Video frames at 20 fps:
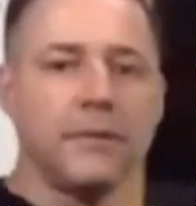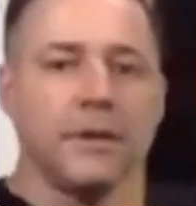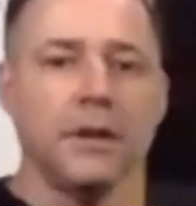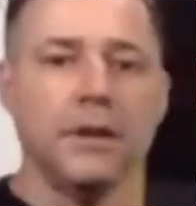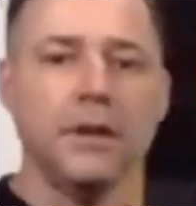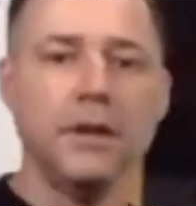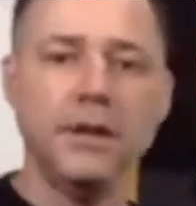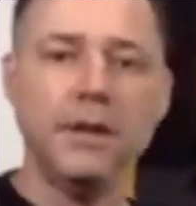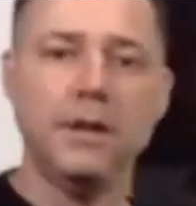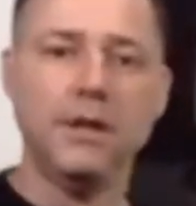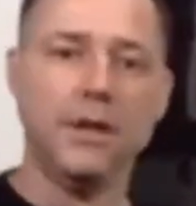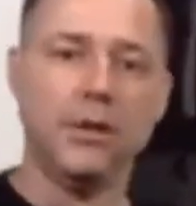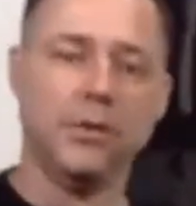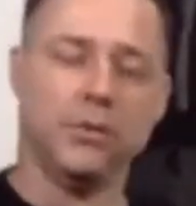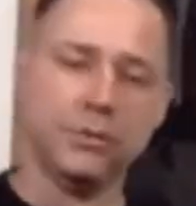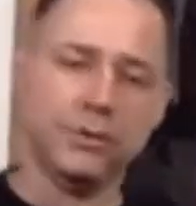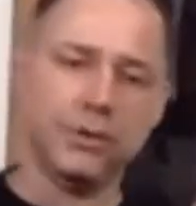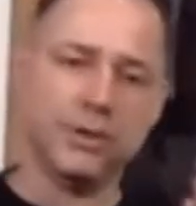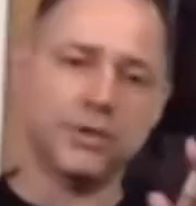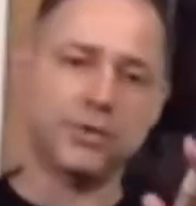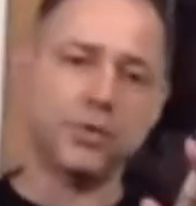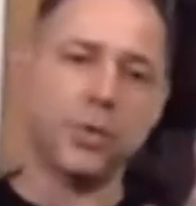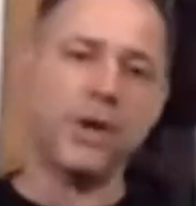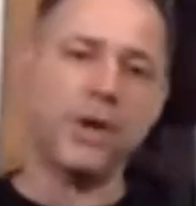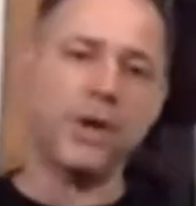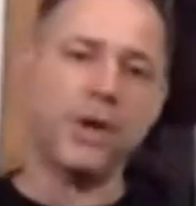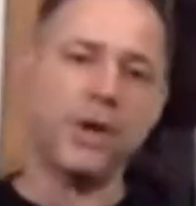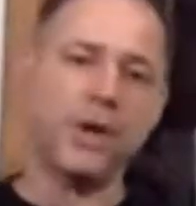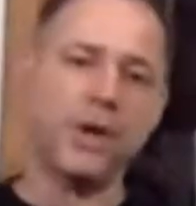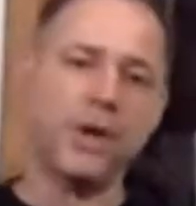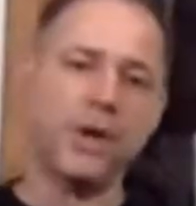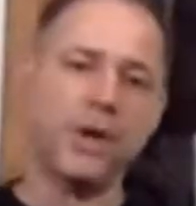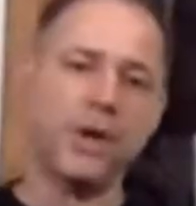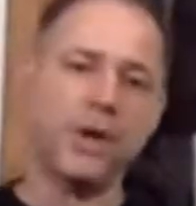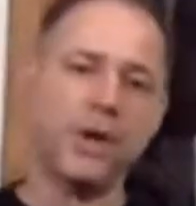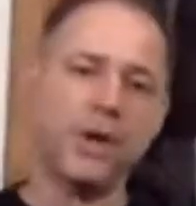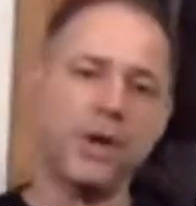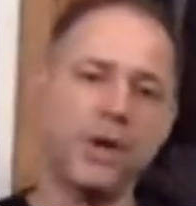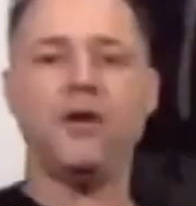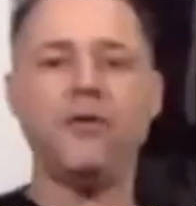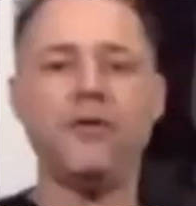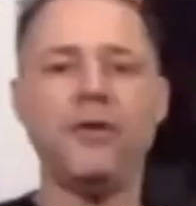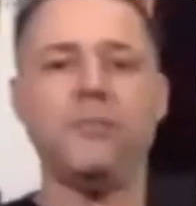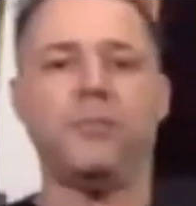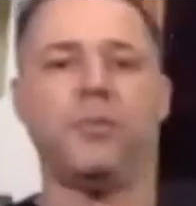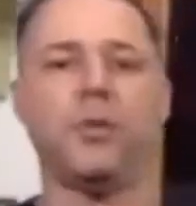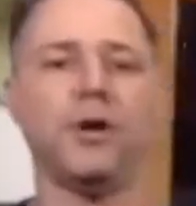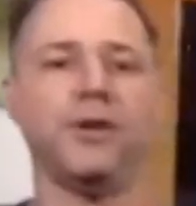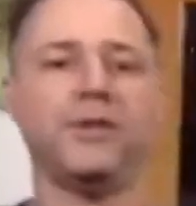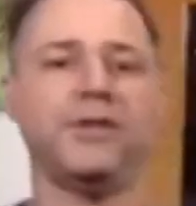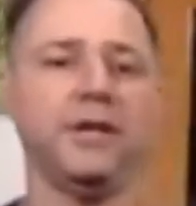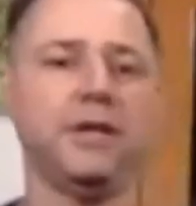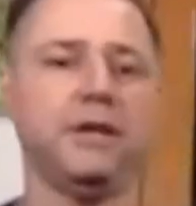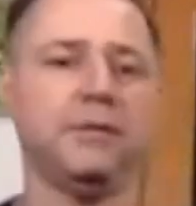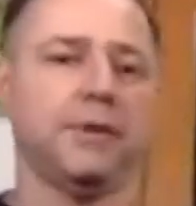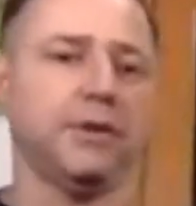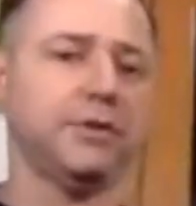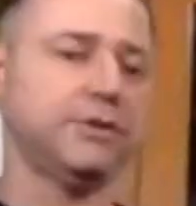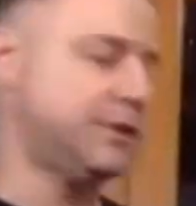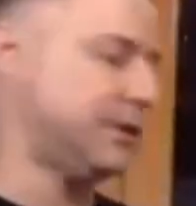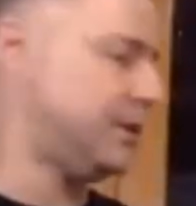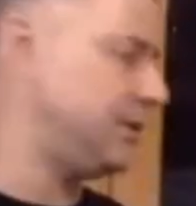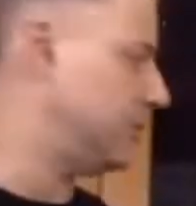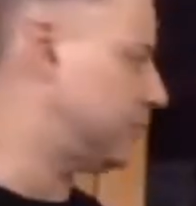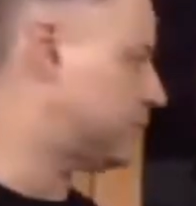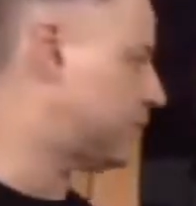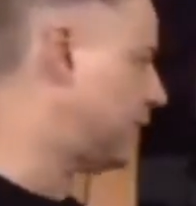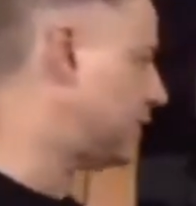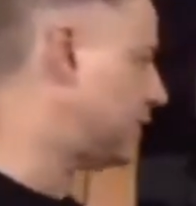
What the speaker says: there's one thing. There's one very, very important thing about skills, right? So,